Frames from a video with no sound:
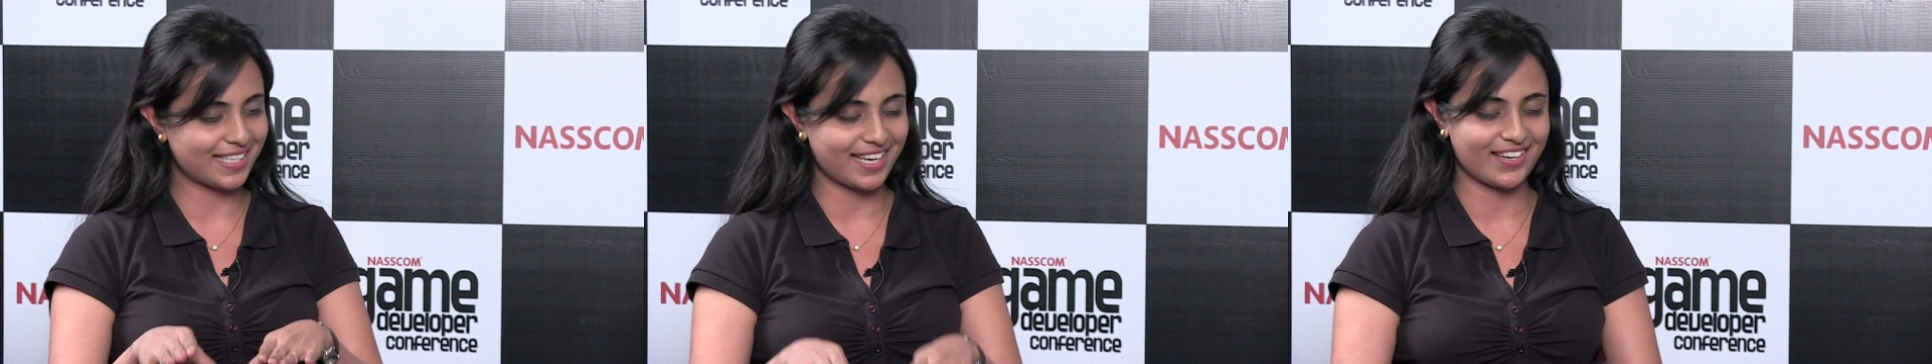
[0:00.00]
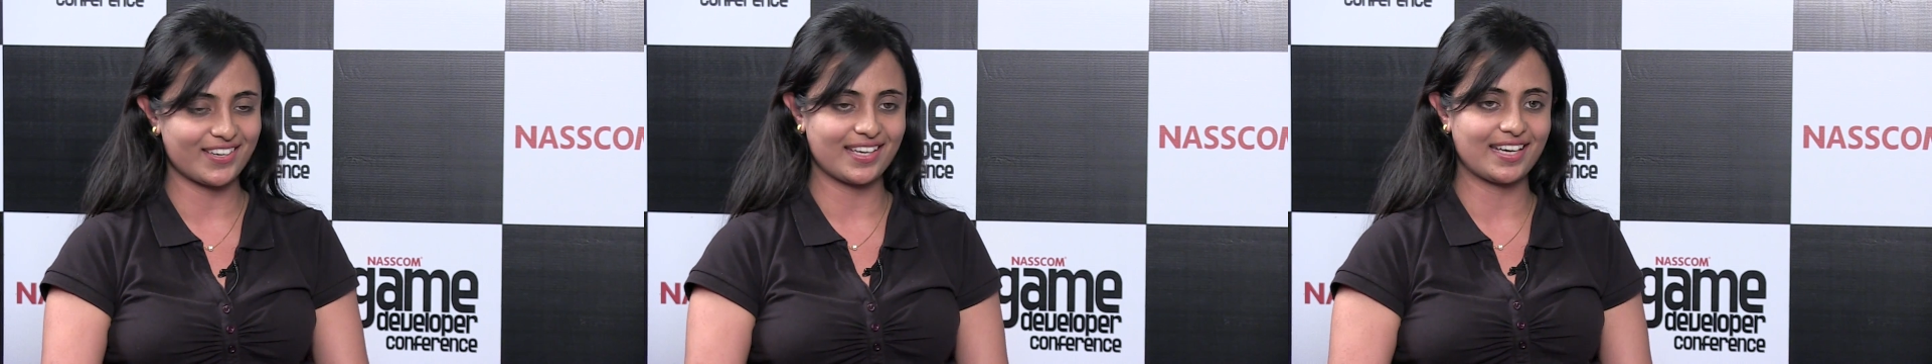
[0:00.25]

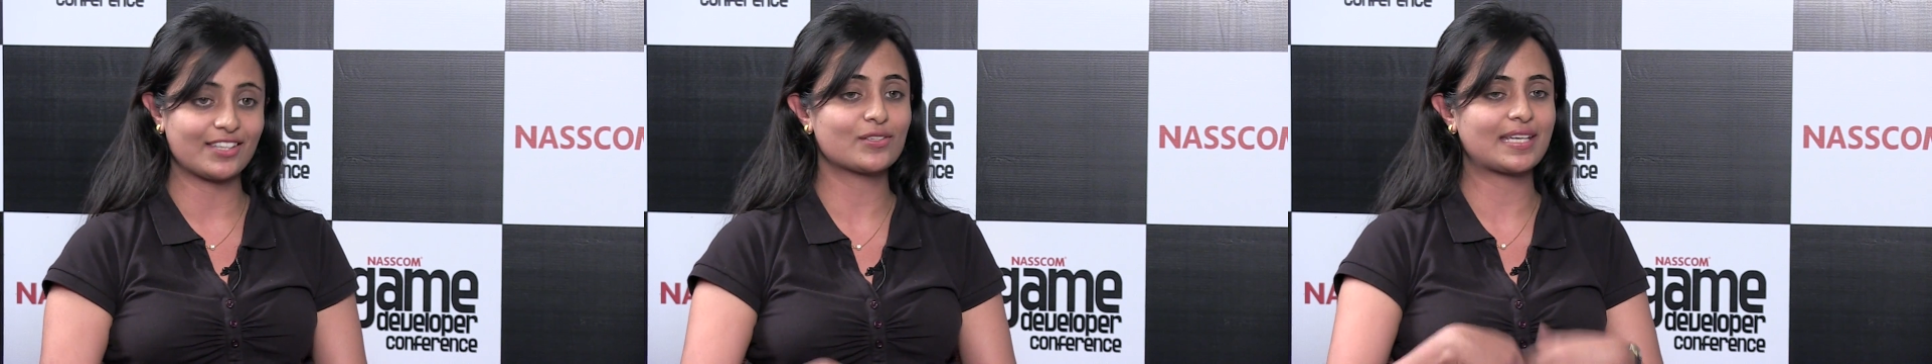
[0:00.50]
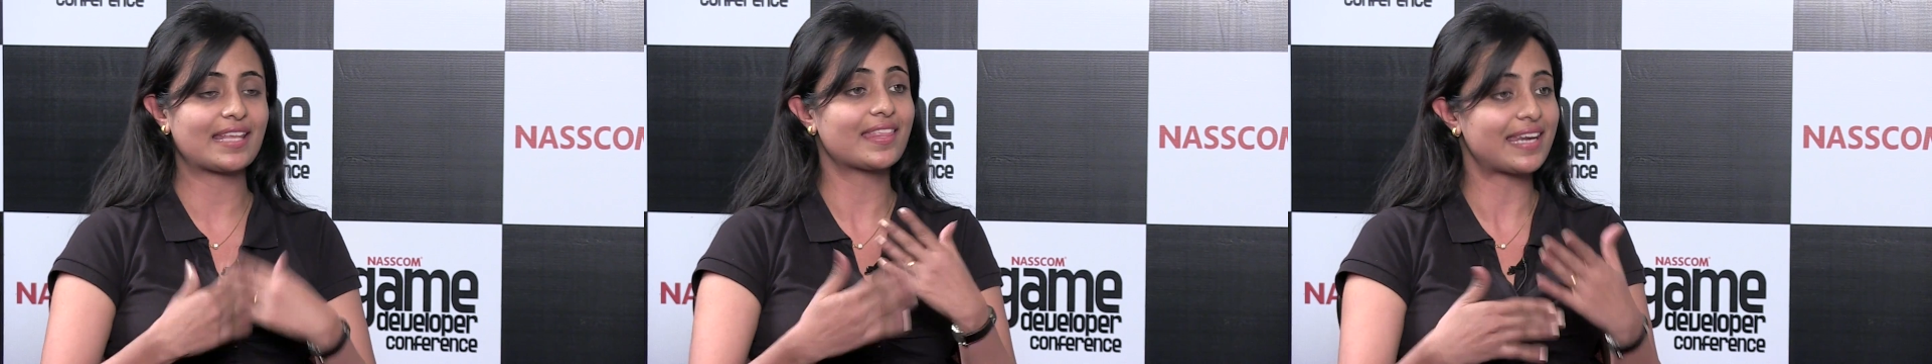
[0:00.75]
area and to
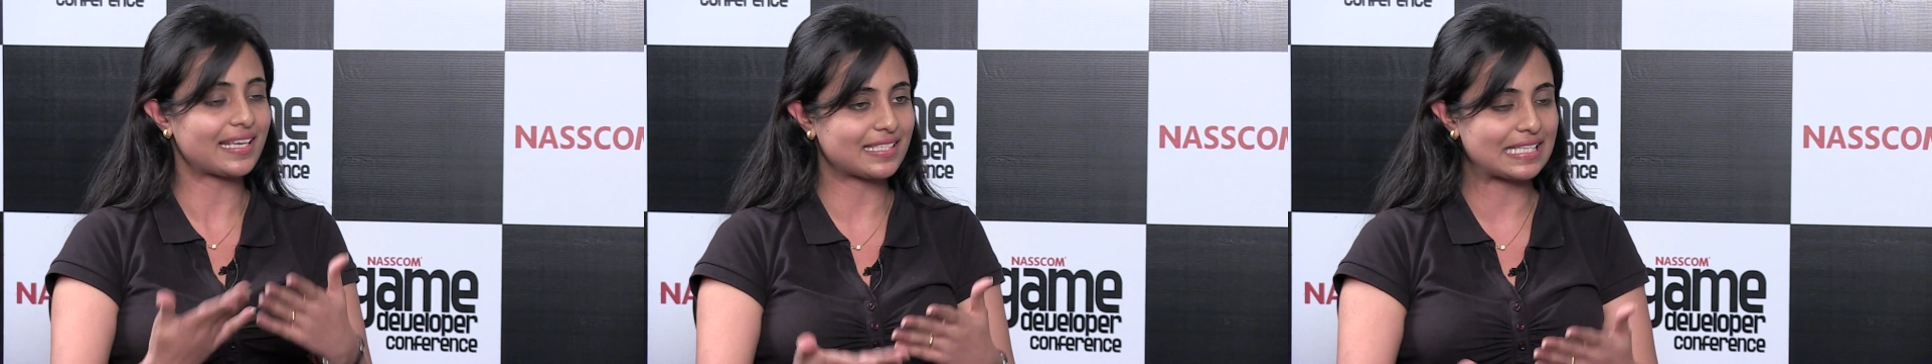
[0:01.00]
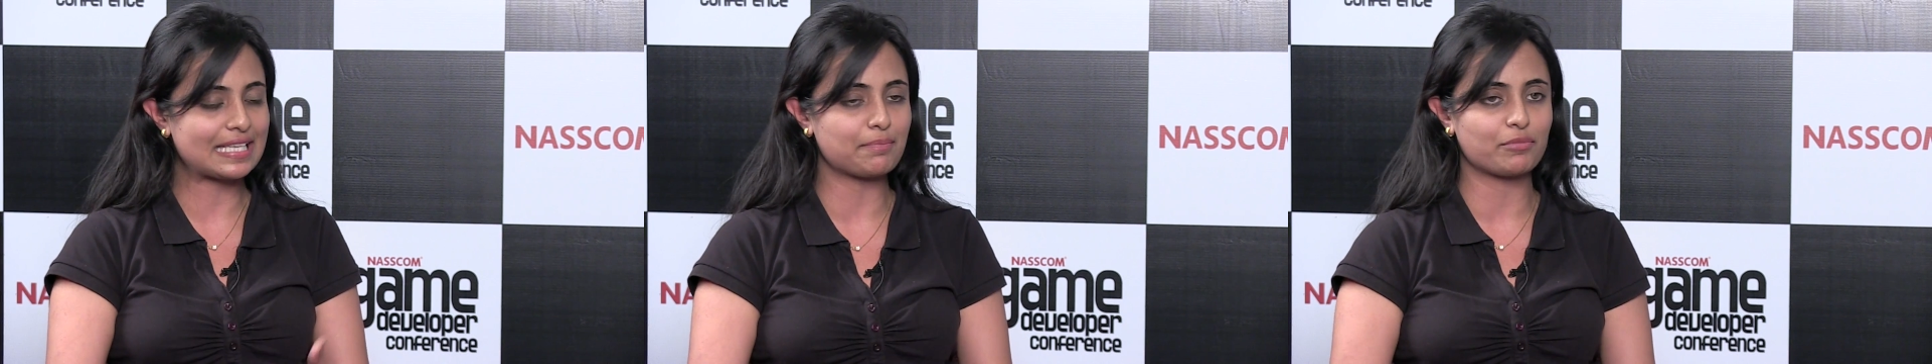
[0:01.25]
take the
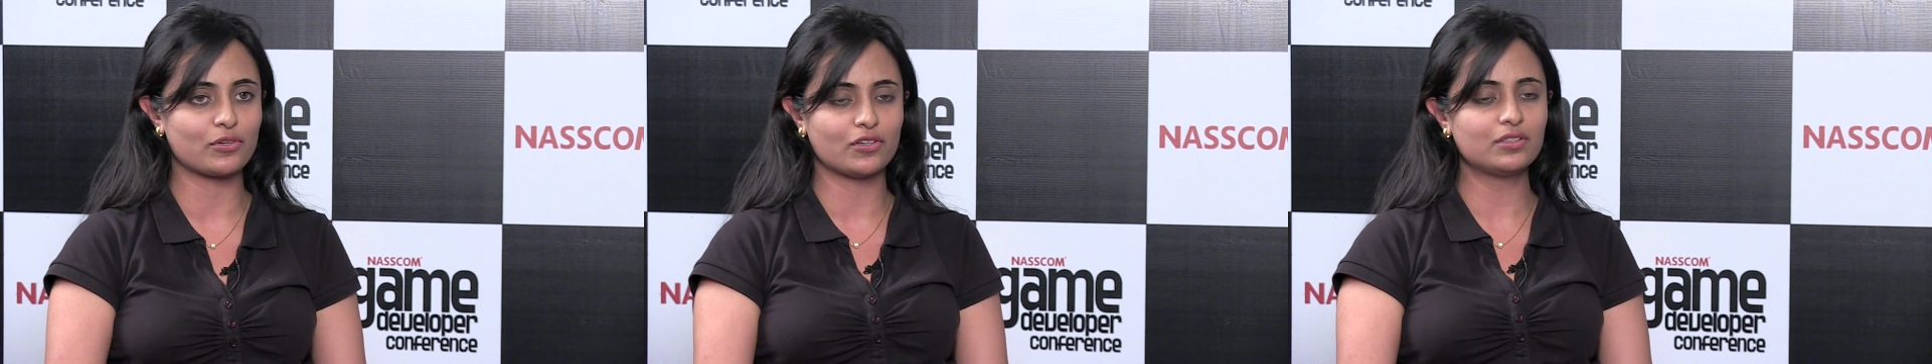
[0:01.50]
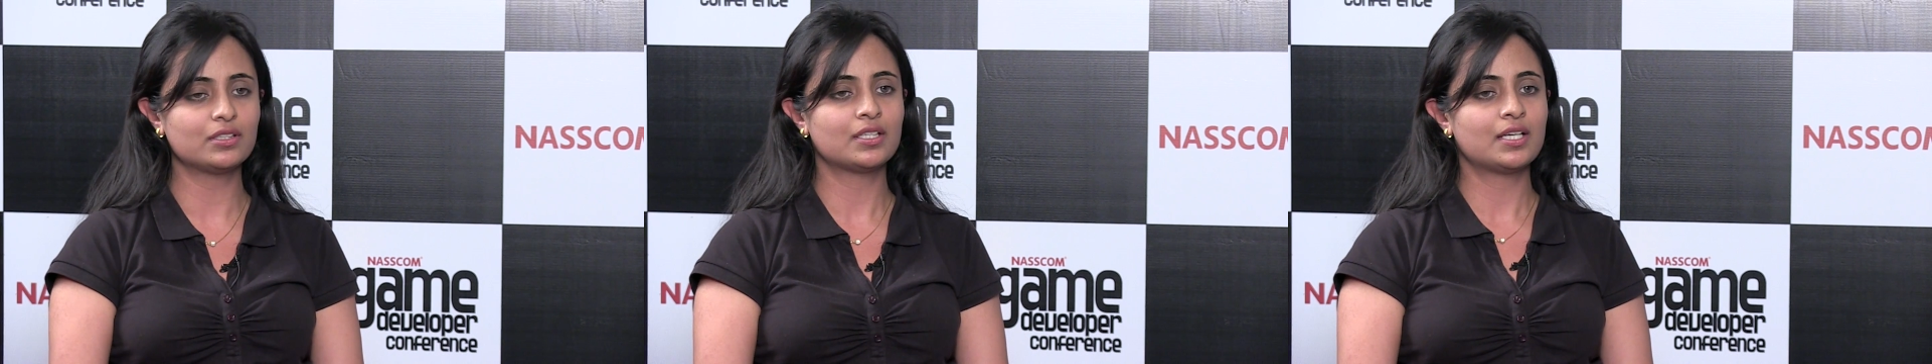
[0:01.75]
next leap,
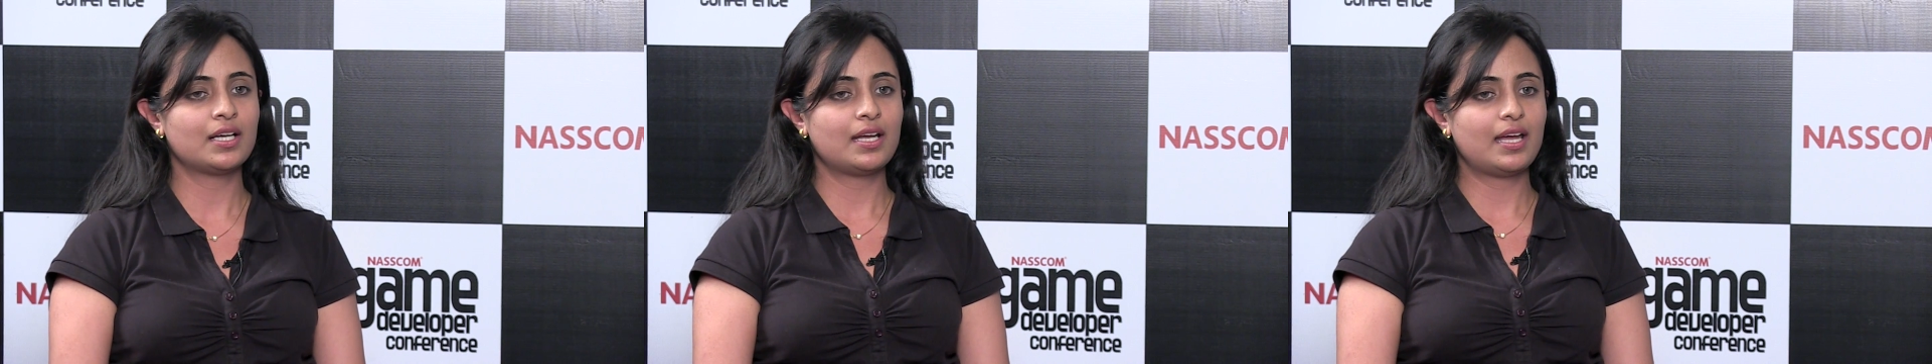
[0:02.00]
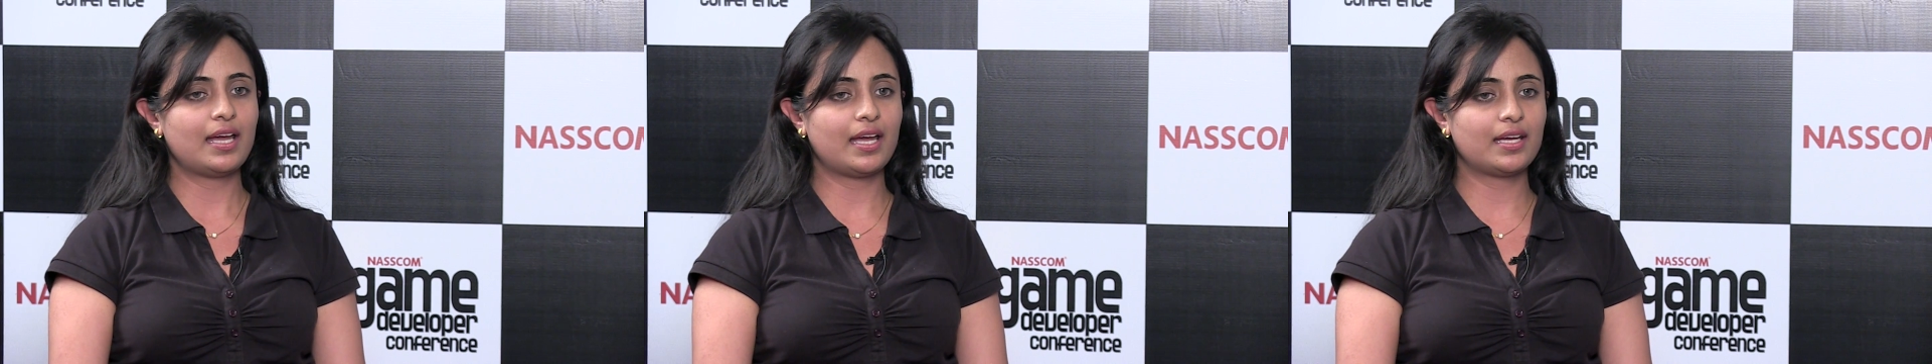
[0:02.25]

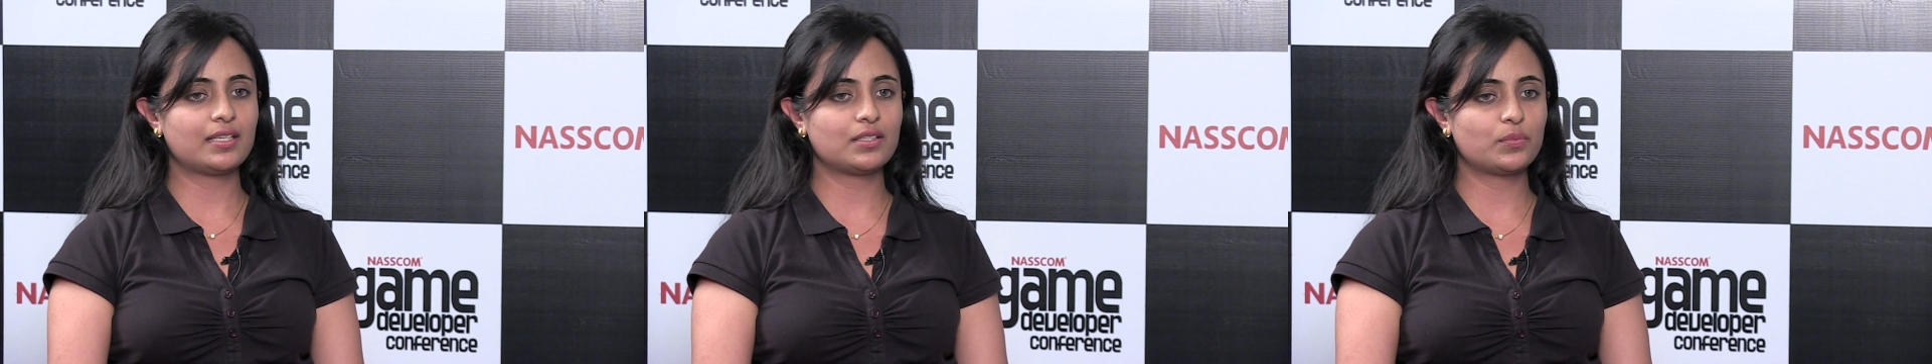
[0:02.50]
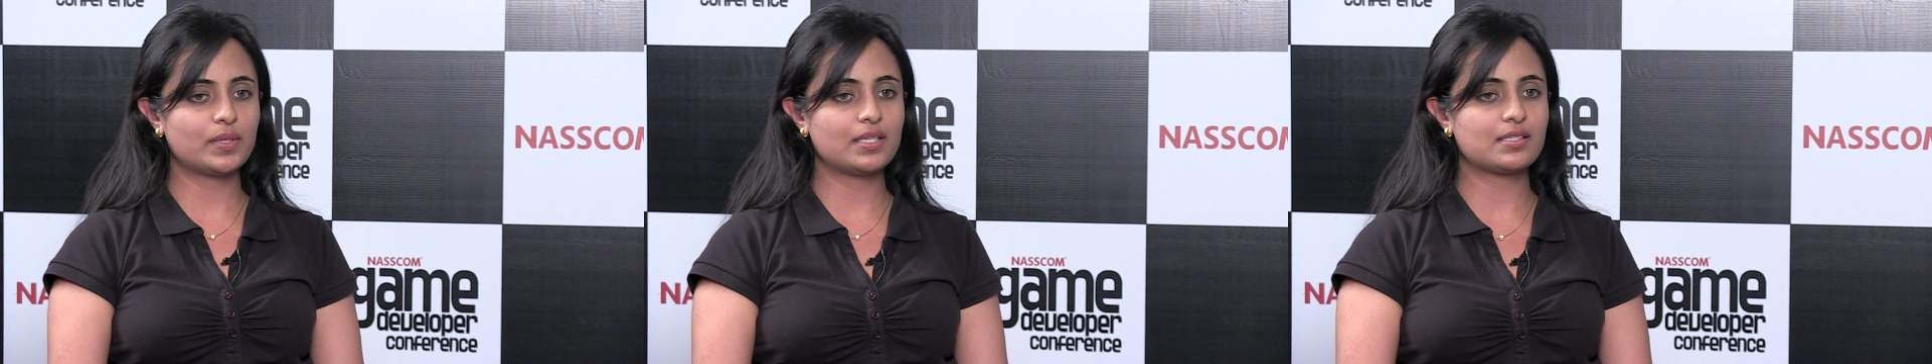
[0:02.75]
And
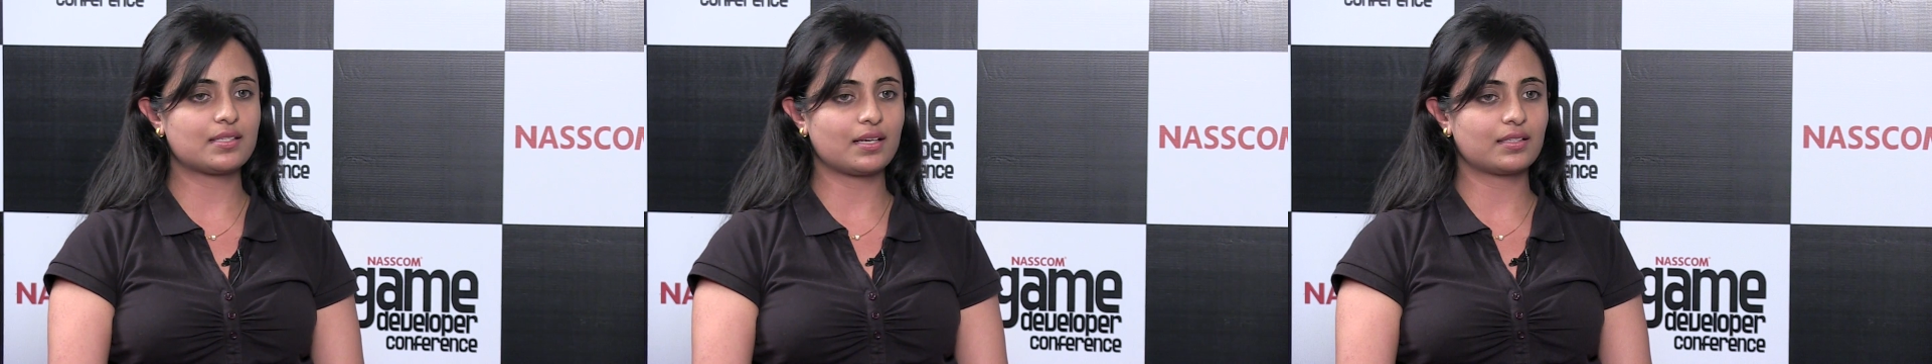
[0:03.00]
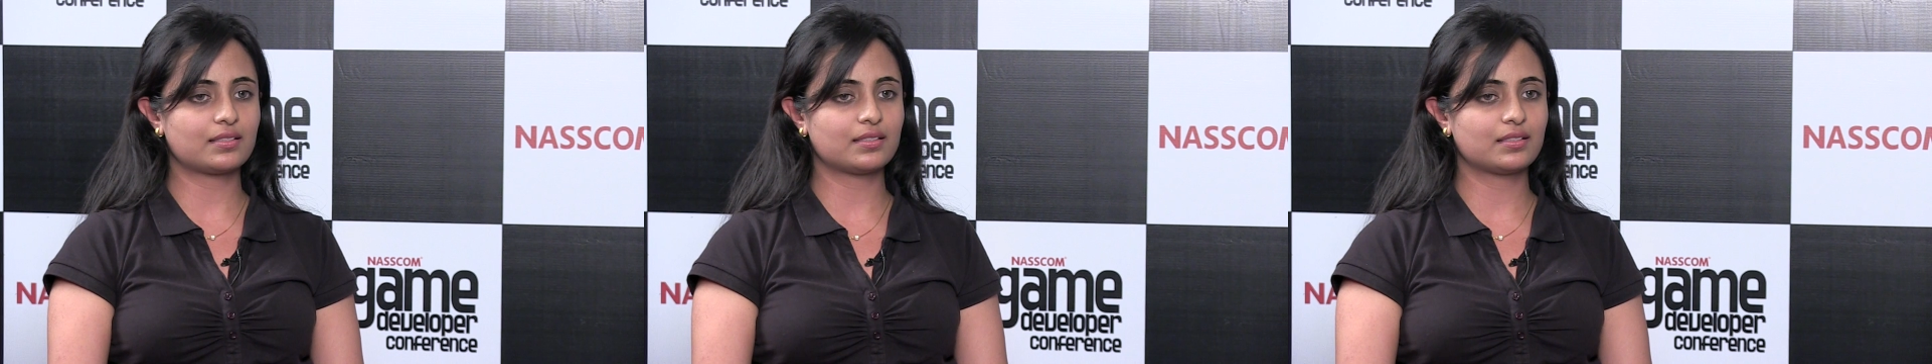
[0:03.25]
we
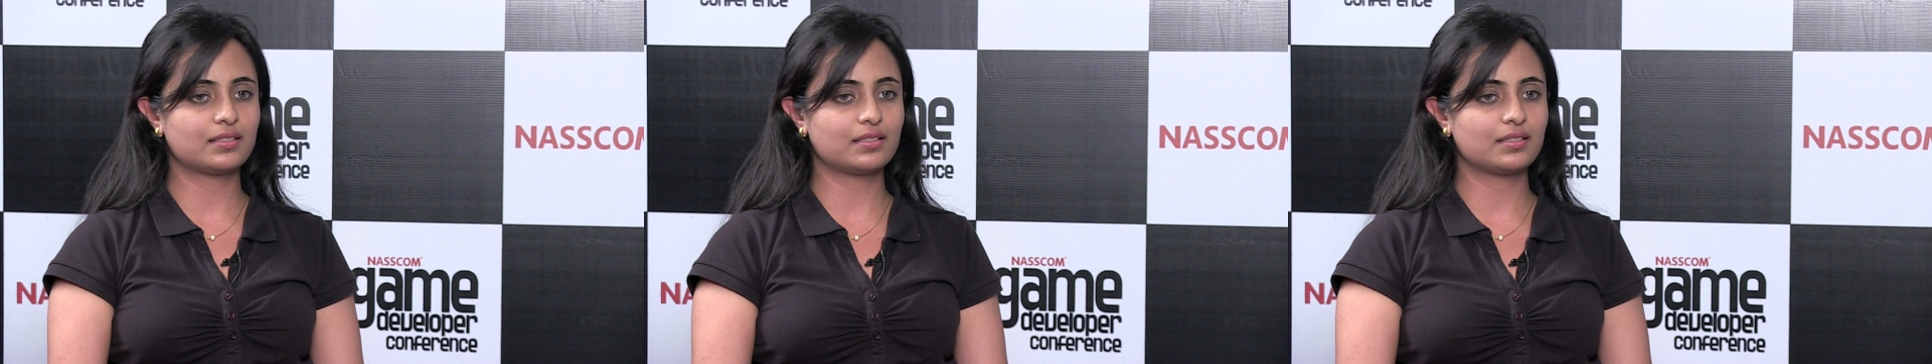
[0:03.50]
started